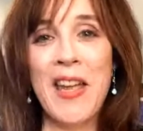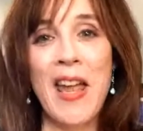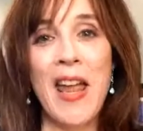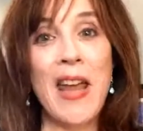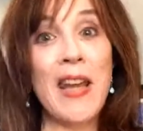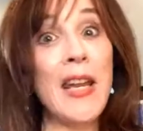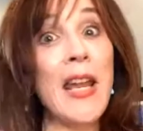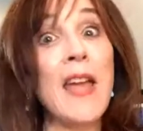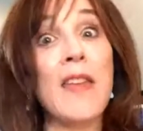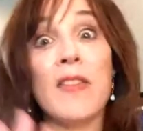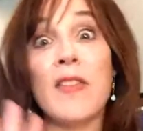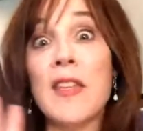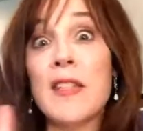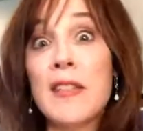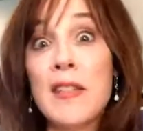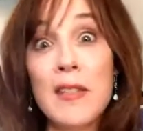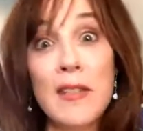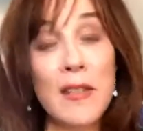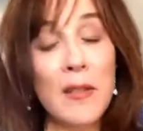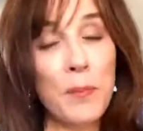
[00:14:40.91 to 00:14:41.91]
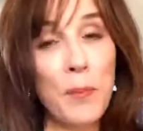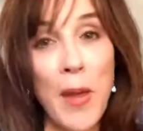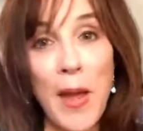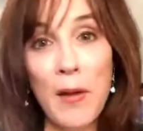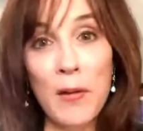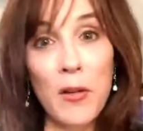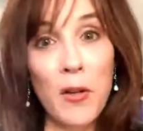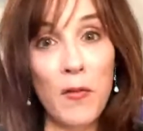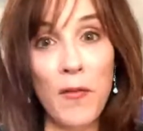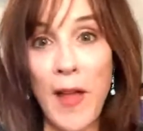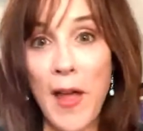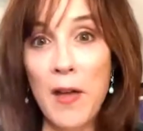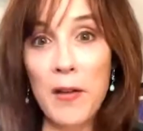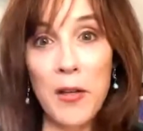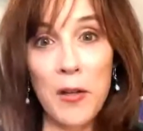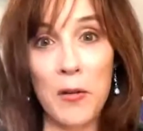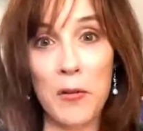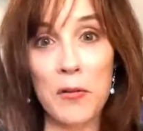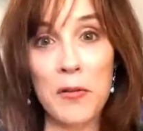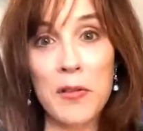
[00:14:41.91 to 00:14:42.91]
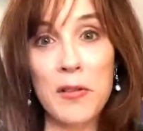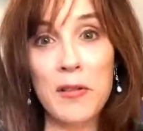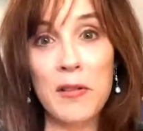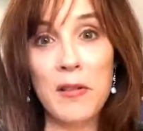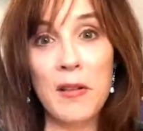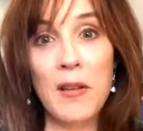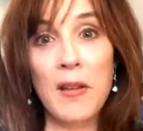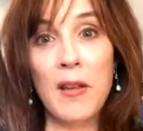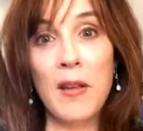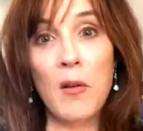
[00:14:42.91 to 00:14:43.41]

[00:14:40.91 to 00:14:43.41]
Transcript: And again, this is about your values.